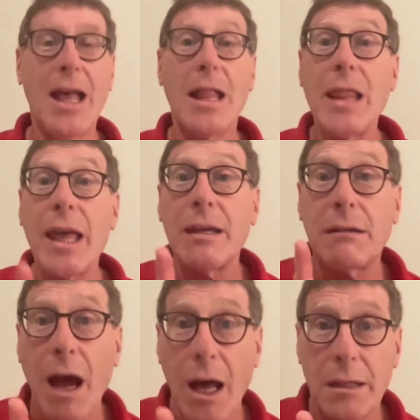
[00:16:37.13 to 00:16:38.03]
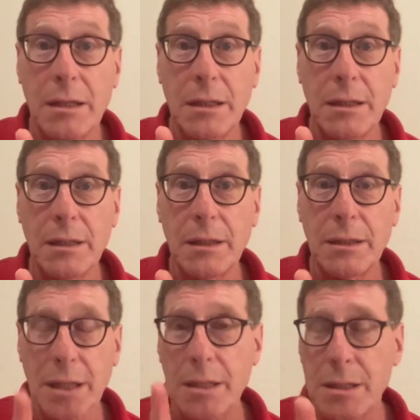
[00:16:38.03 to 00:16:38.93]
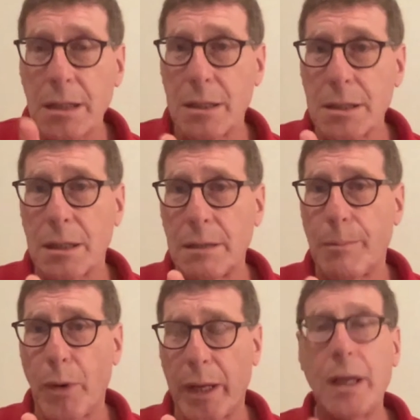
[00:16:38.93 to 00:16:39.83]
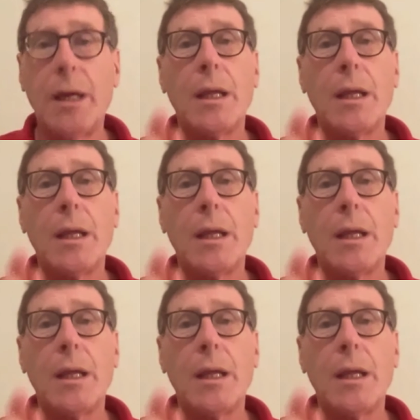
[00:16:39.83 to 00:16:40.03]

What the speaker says: Later on, so here's a good point.